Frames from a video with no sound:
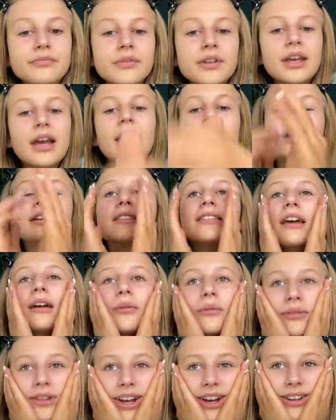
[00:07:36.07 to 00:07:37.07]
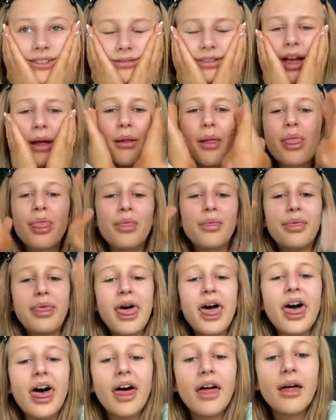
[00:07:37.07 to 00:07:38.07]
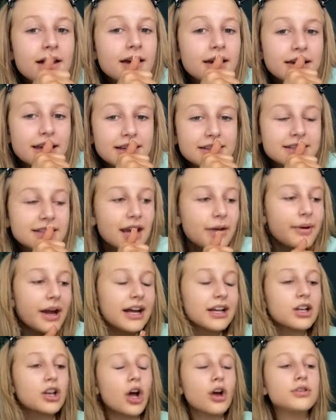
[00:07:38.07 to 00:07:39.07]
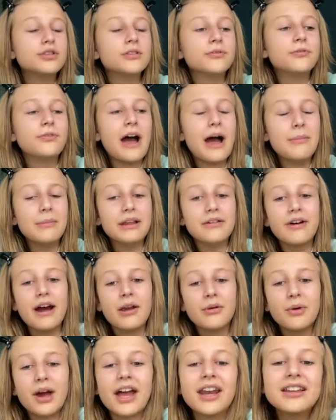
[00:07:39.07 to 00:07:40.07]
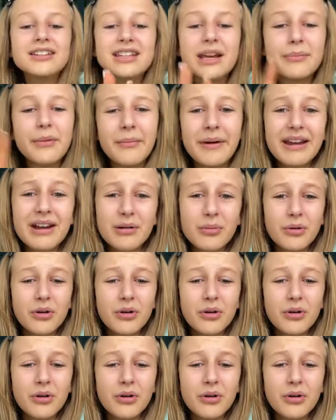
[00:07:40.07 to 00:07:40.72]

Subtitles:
Yeah, let's say... Yeah, there. Yesterday we had loads of family round. Wait, let me take my makeup off.